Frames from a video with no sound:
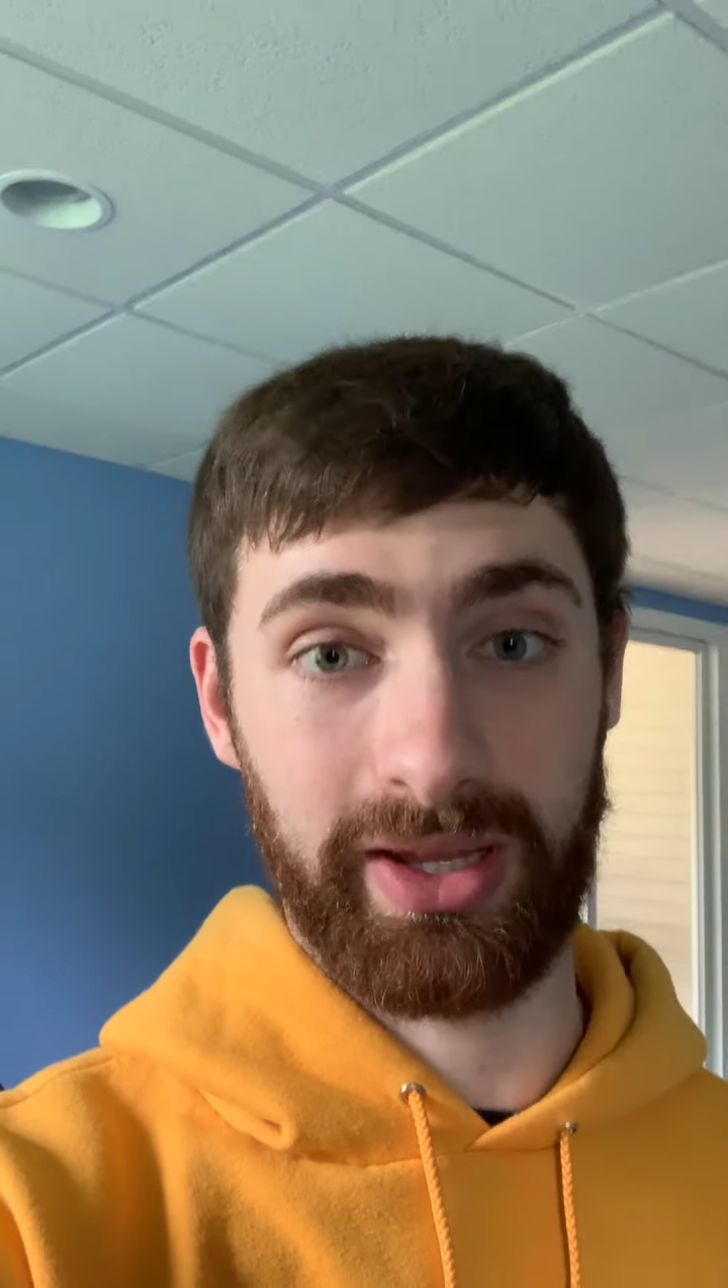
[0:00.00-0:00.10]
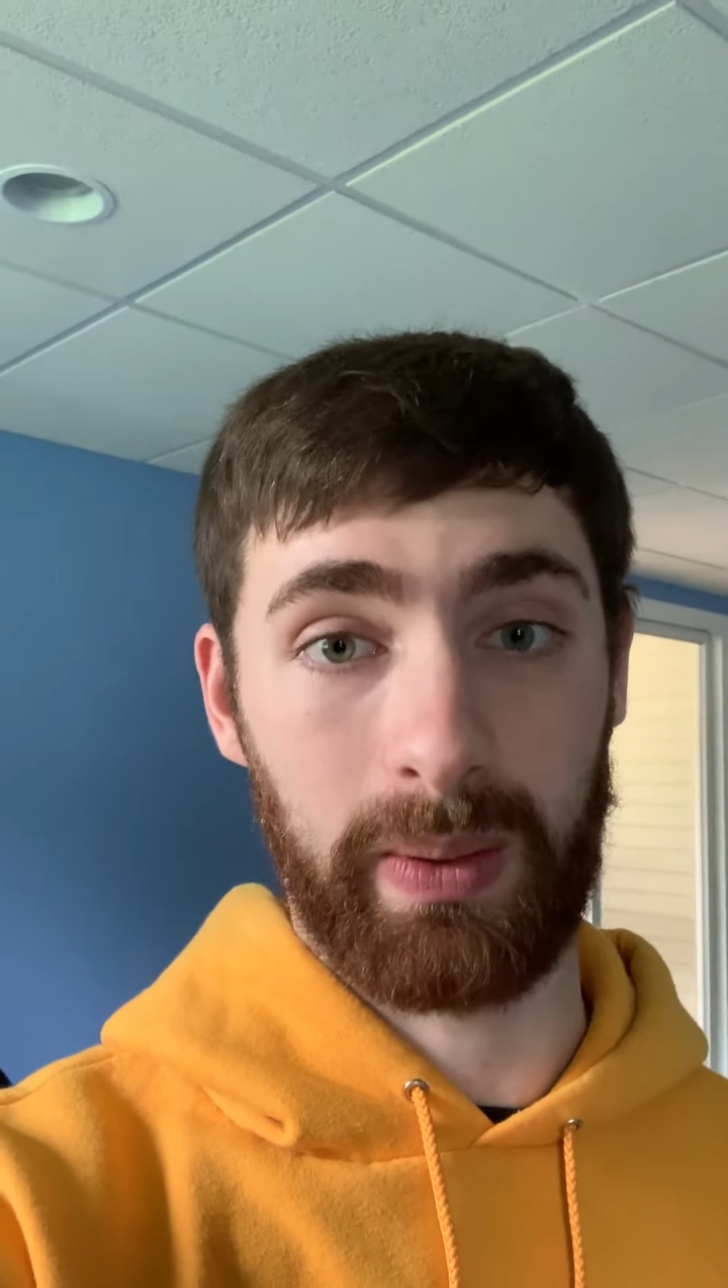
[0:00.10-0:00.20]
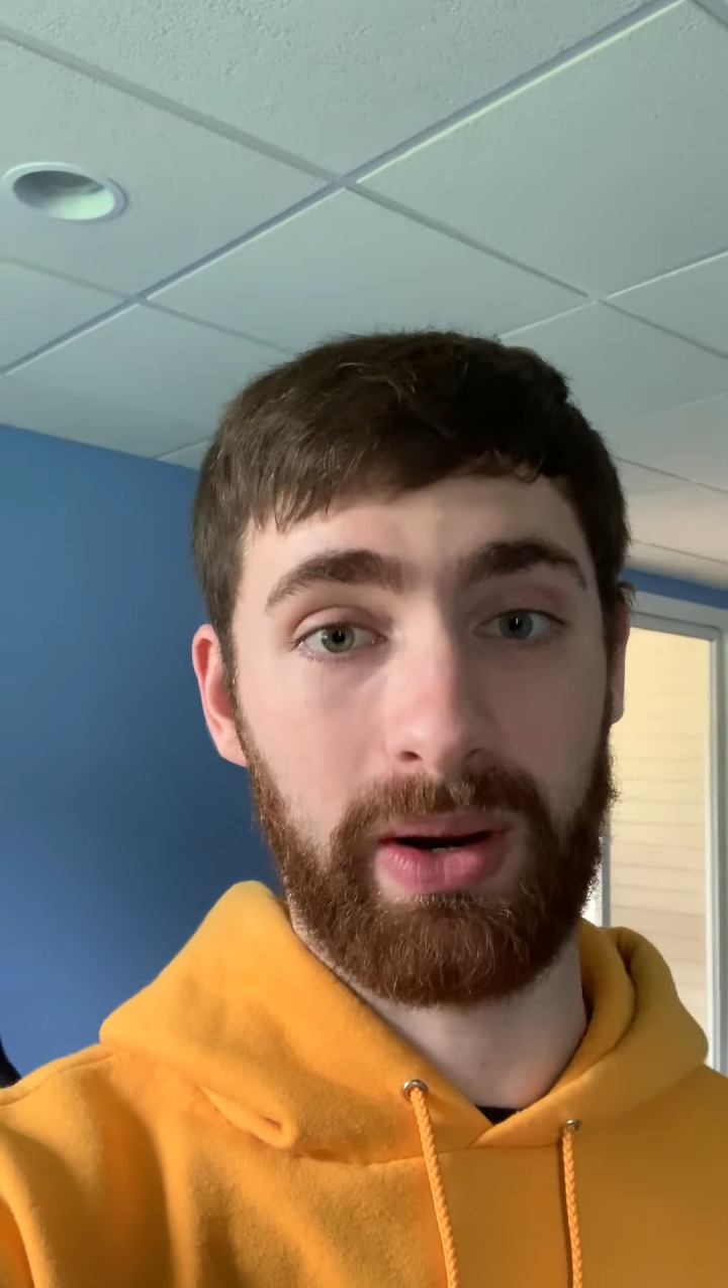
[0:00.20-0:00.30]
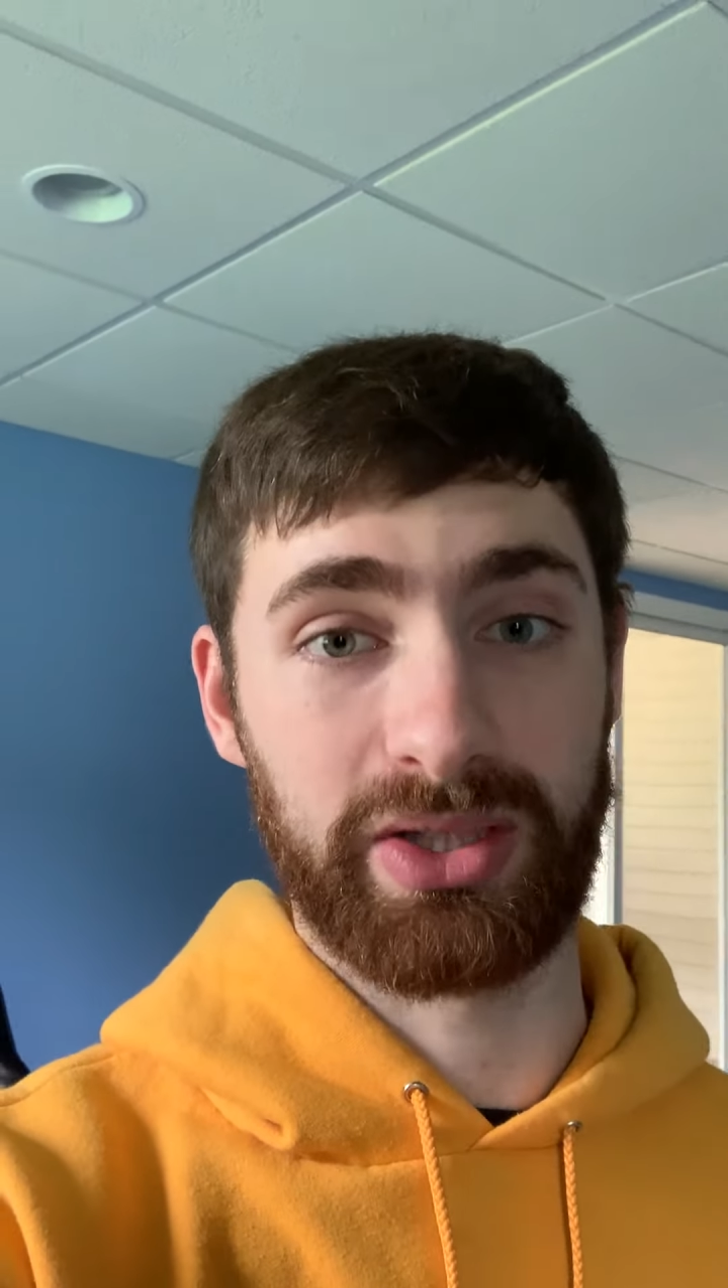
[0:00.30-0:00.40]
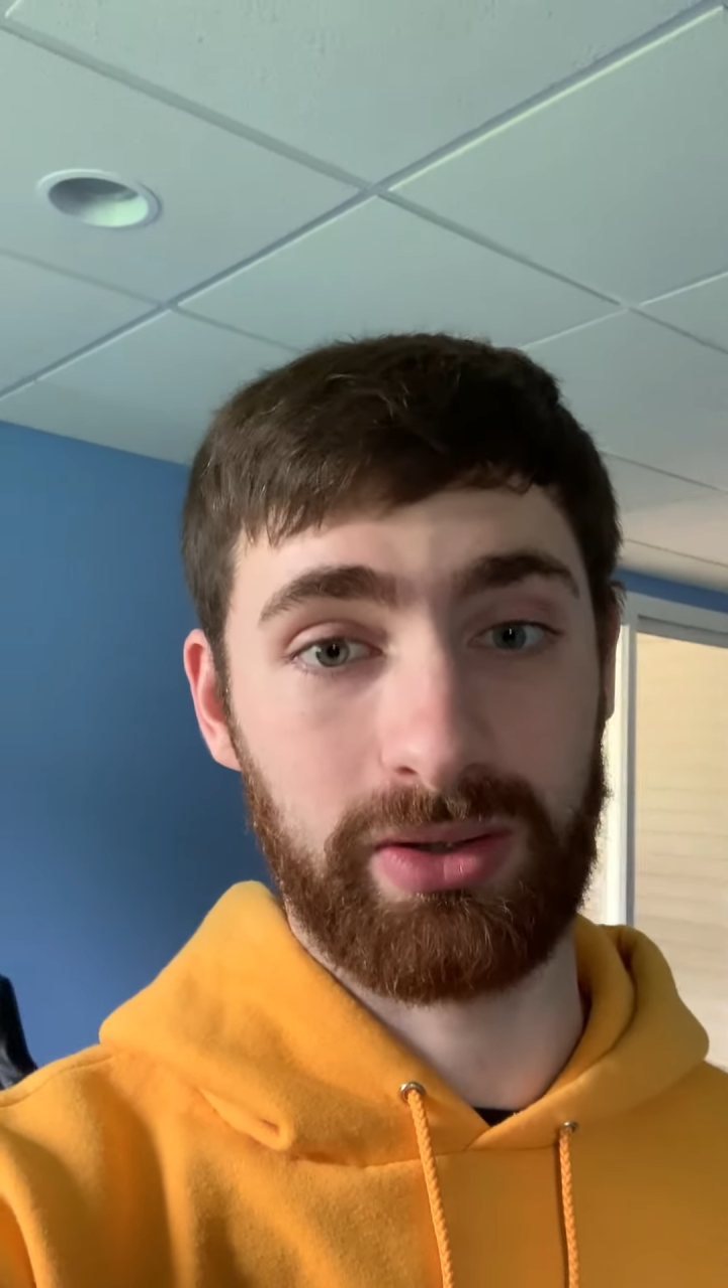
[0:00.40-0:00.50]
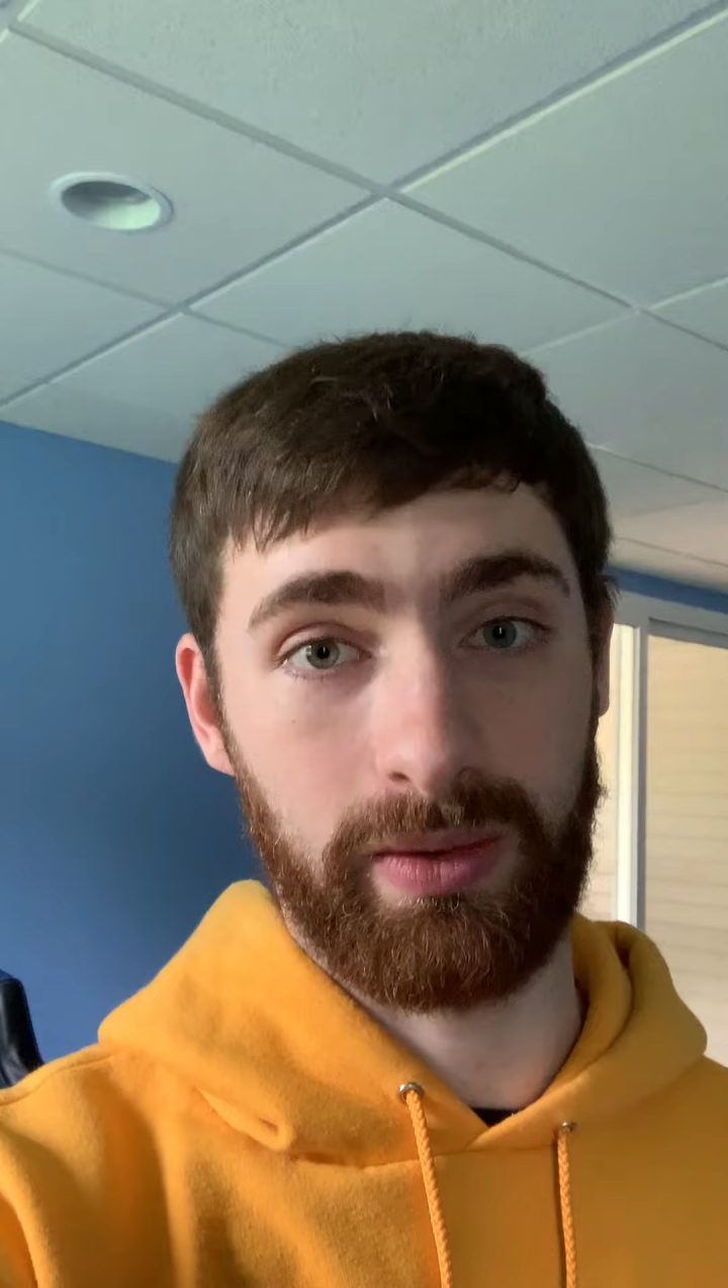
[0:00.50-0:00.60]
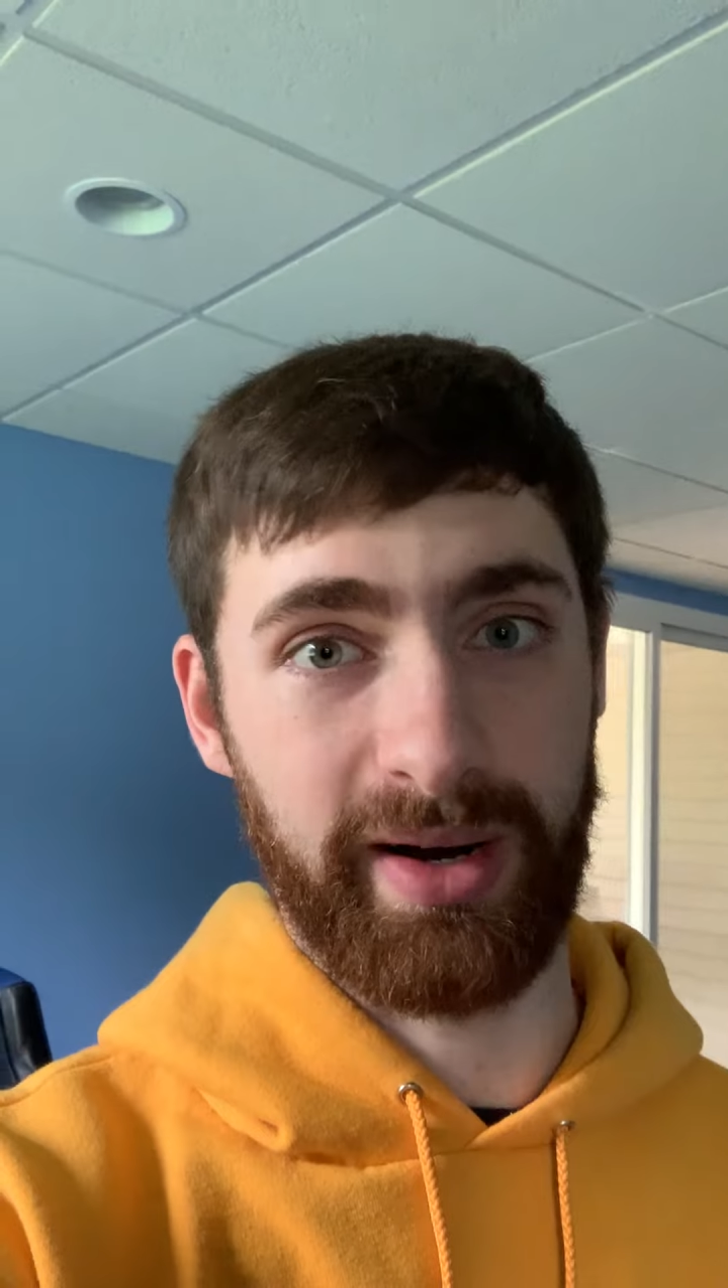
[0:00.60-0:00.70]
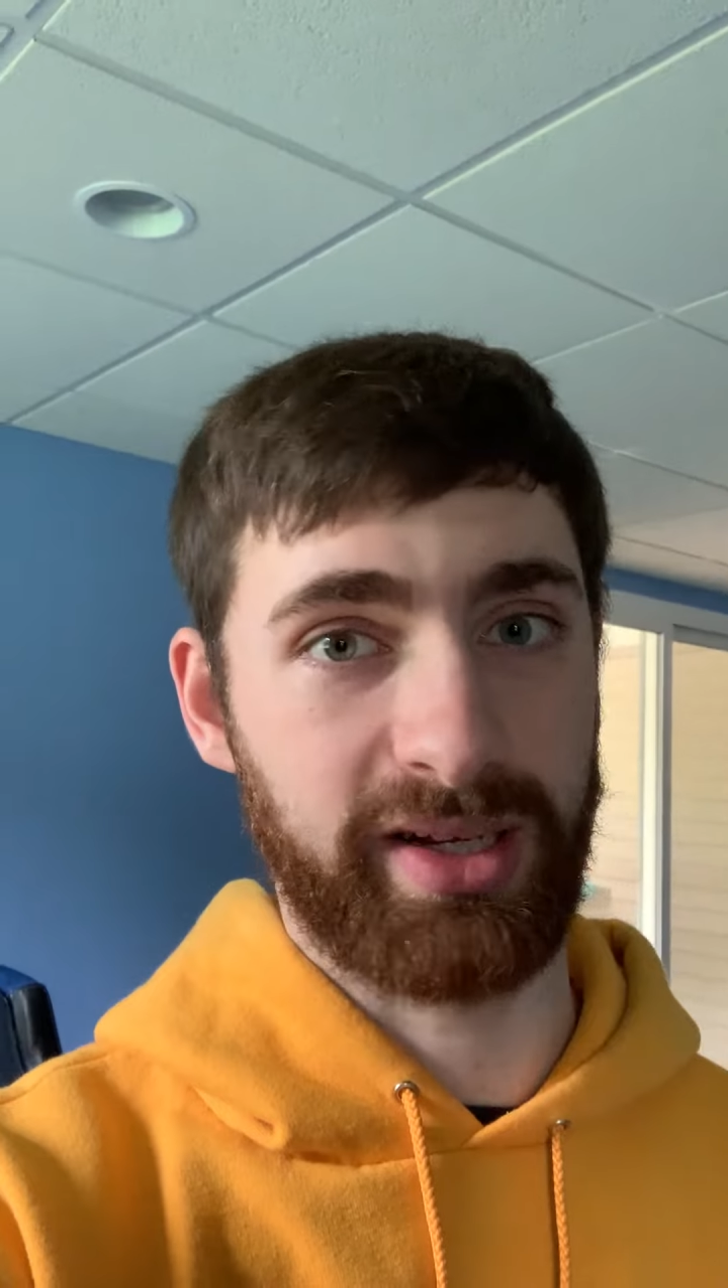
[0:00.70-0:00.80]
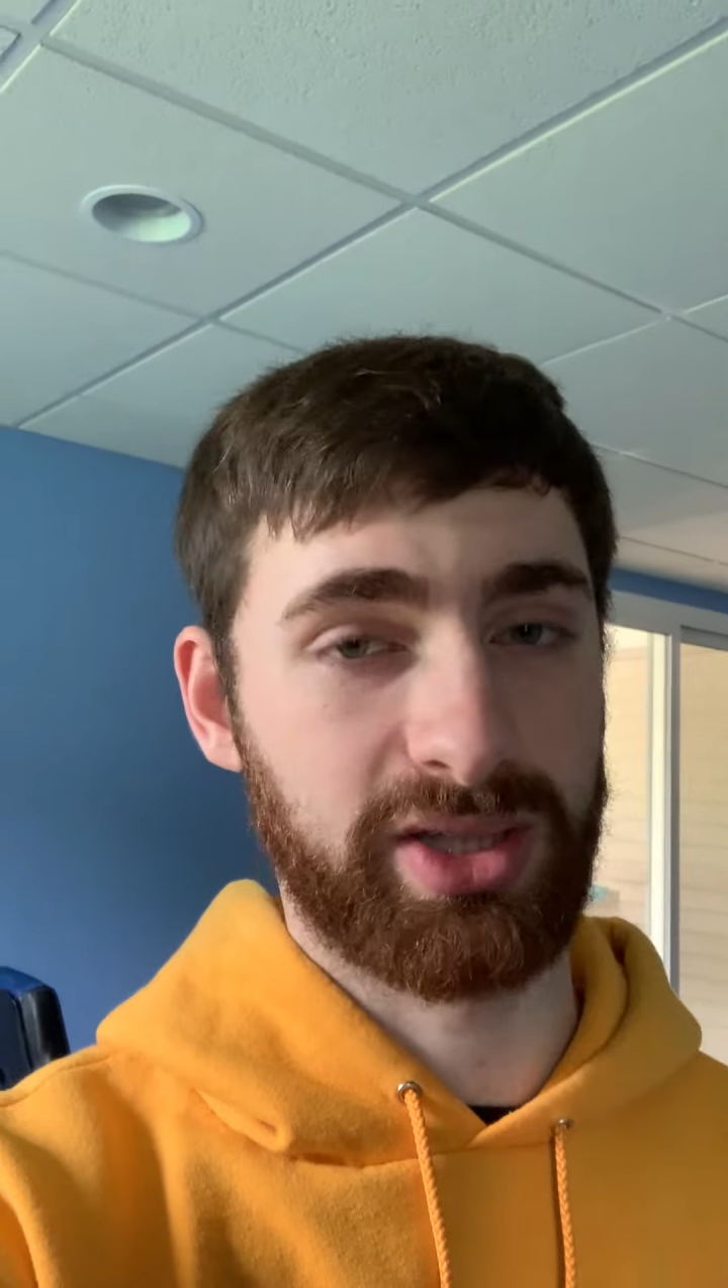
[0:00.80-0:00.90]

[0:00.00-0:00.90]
to that roster already.